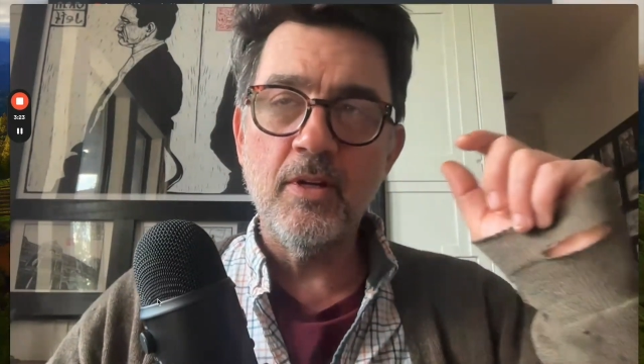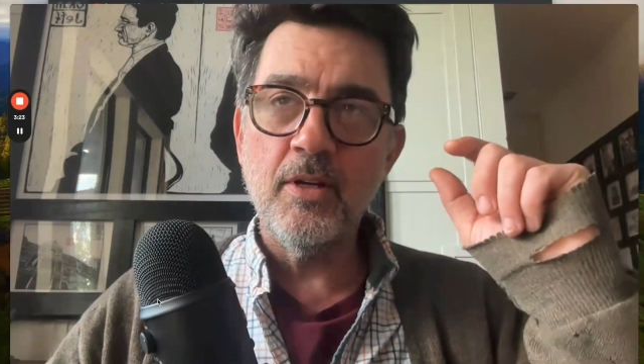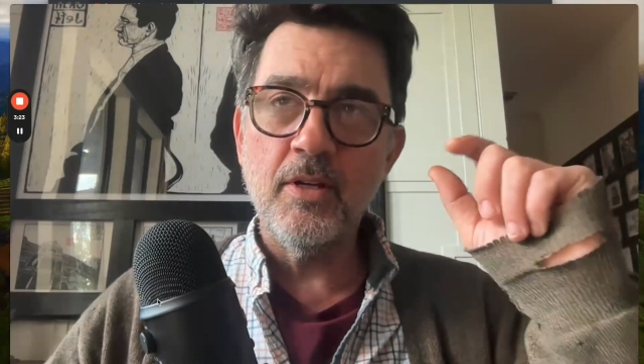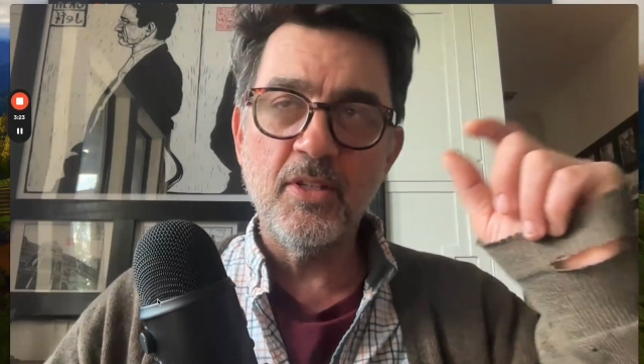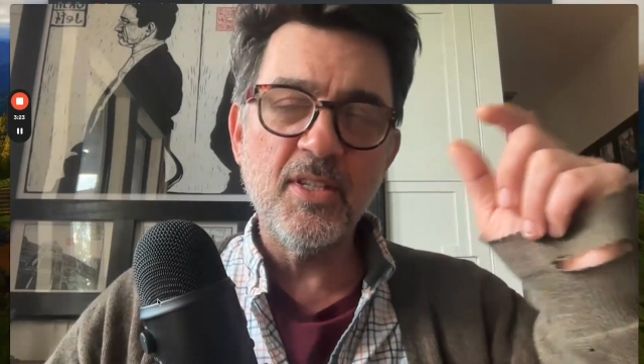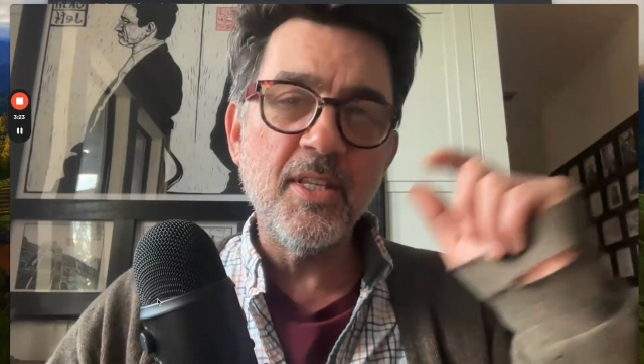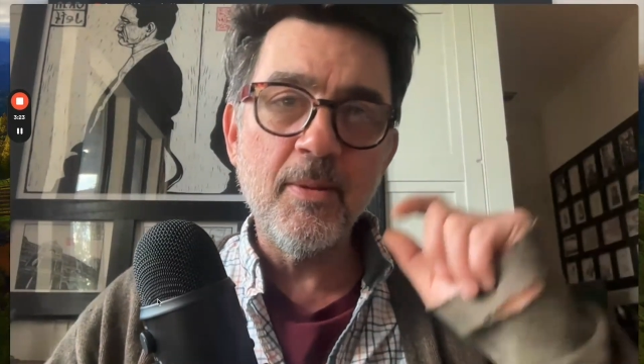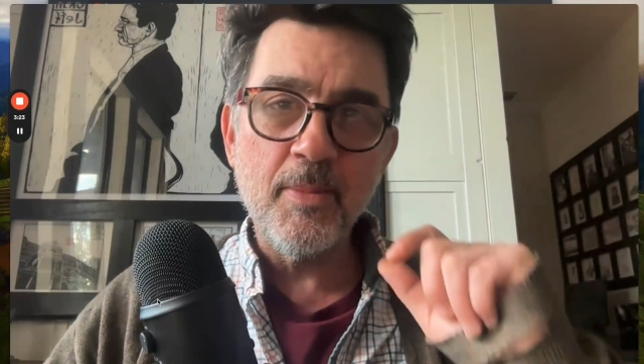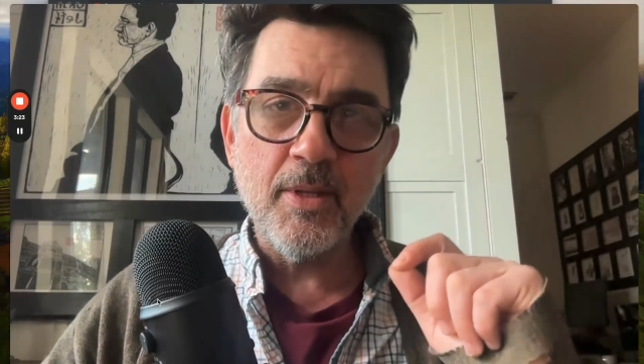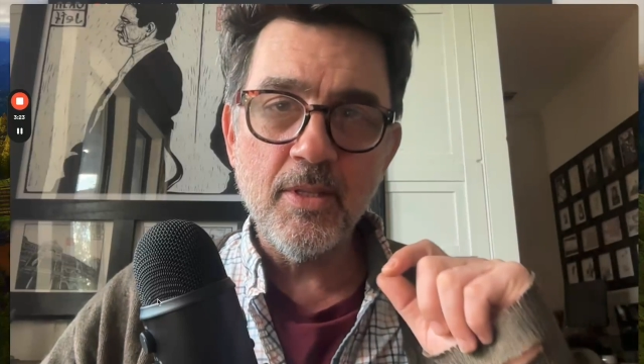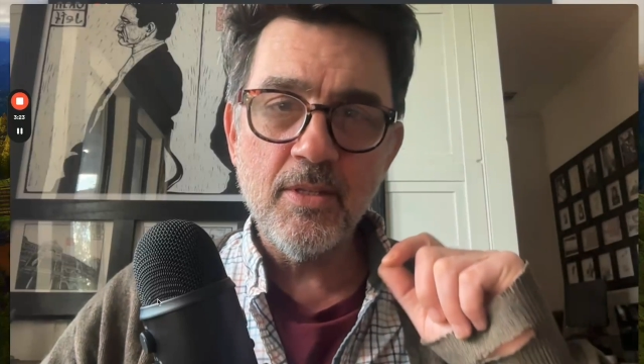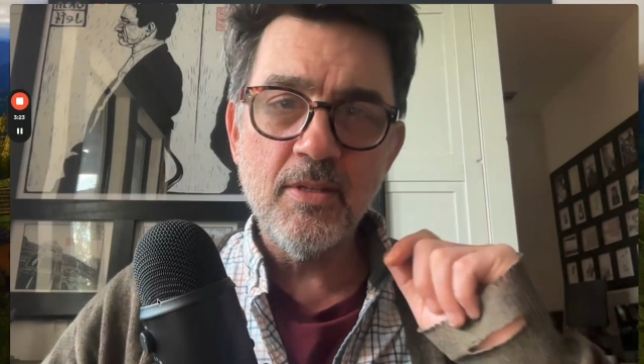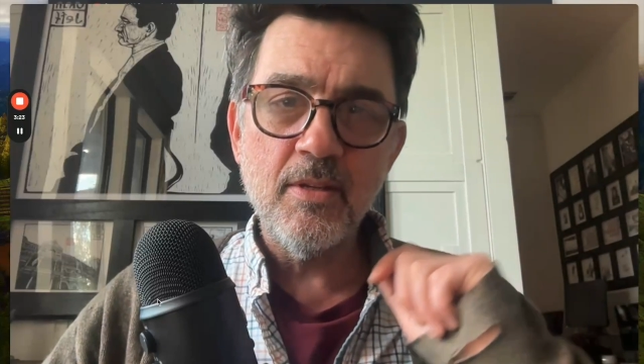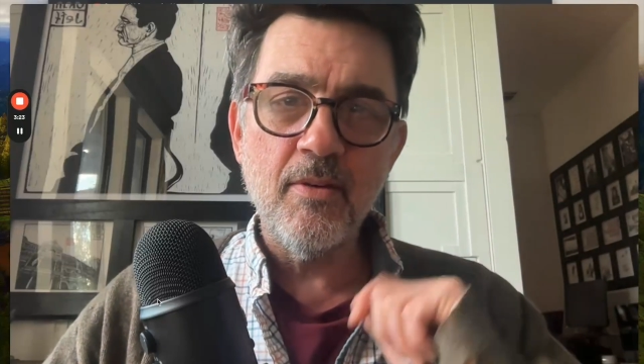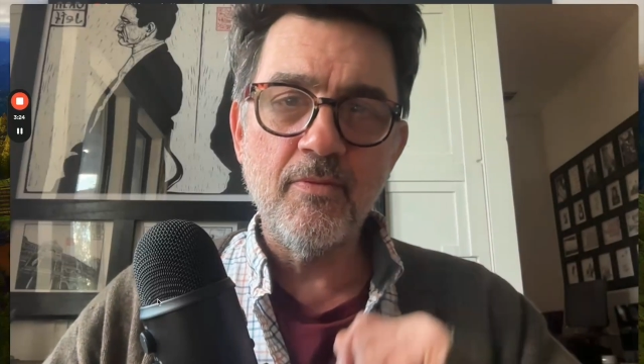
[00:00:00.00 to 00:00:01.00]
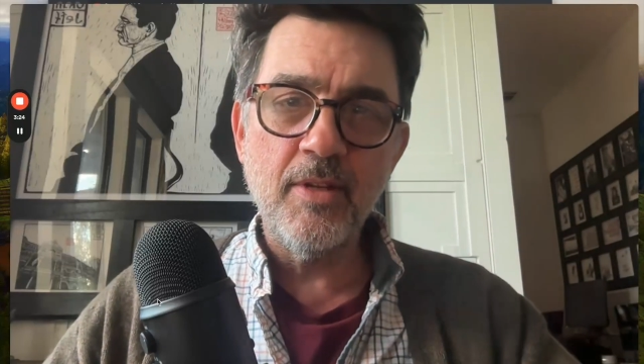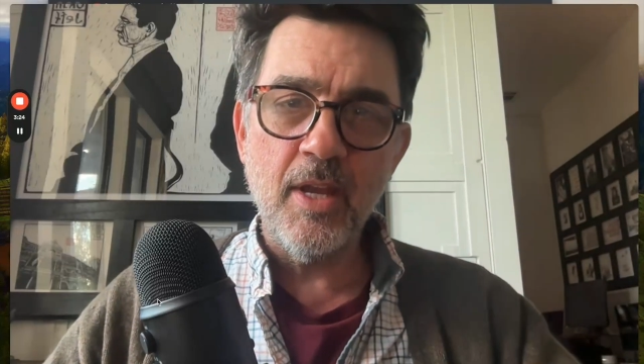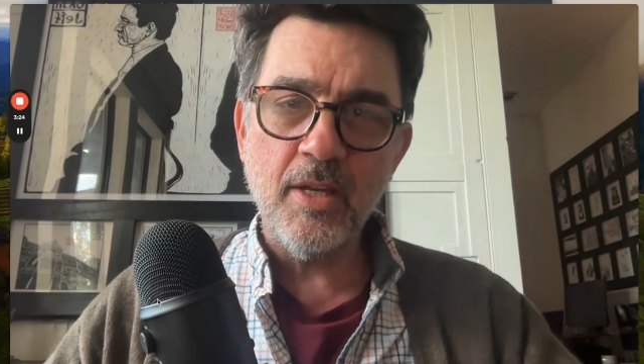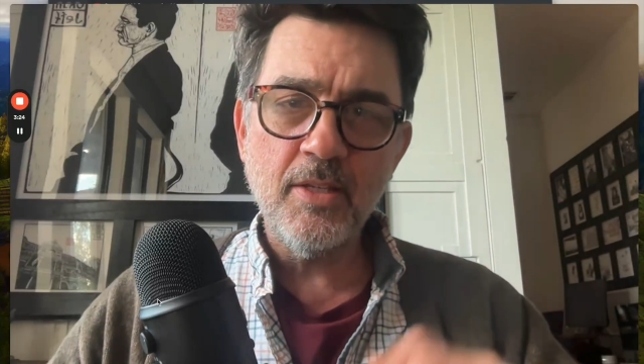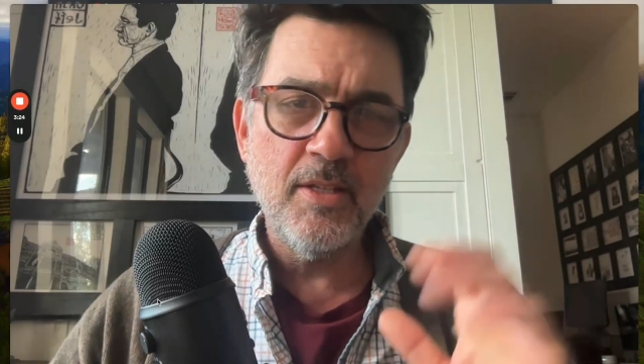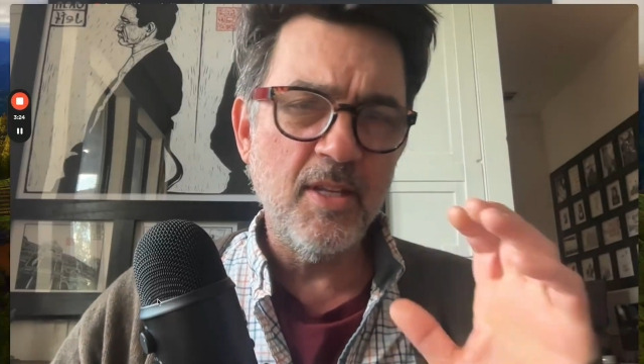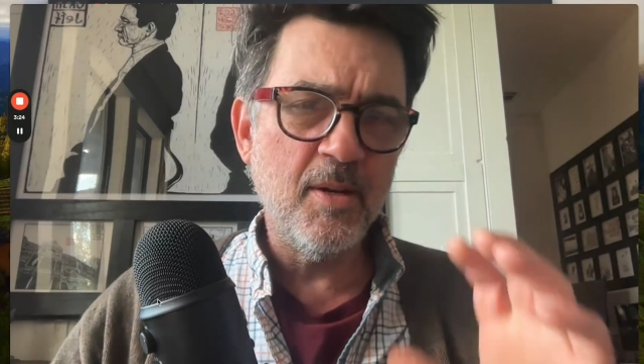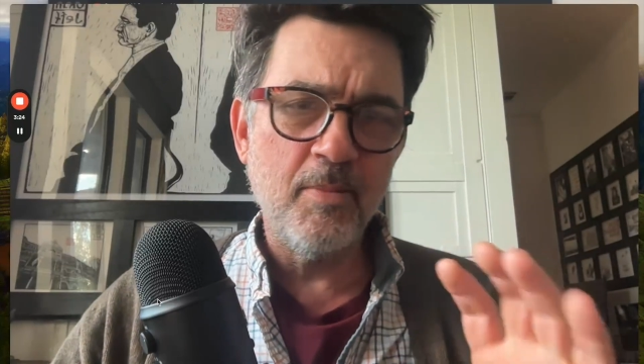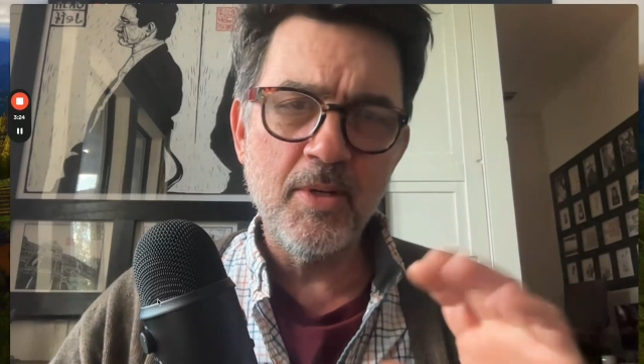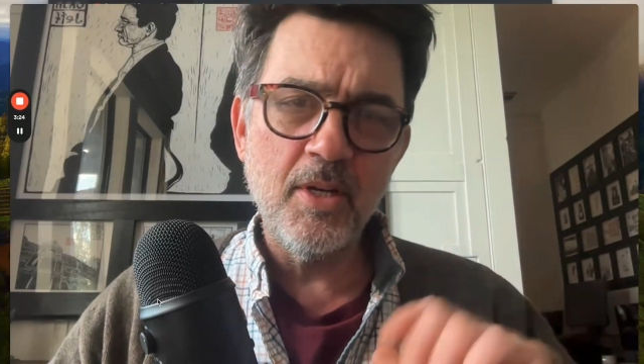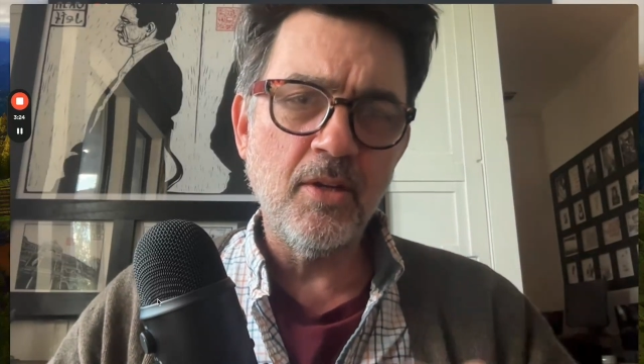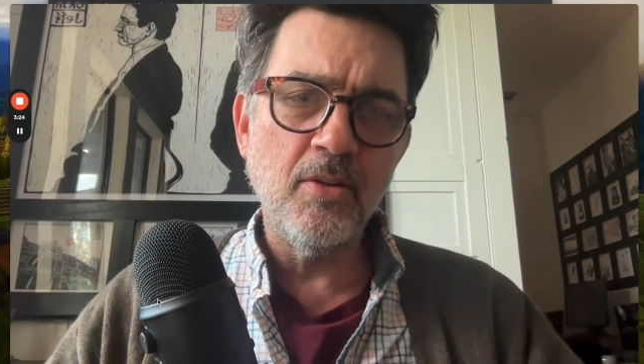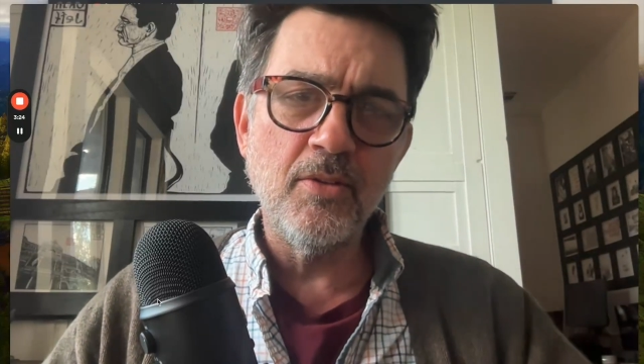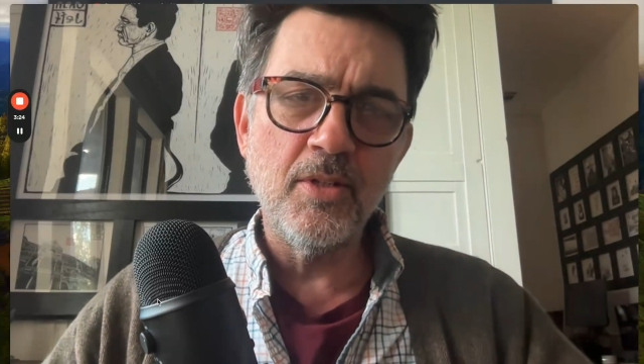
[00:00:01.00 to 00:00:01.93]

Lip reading: snippets of text in a particular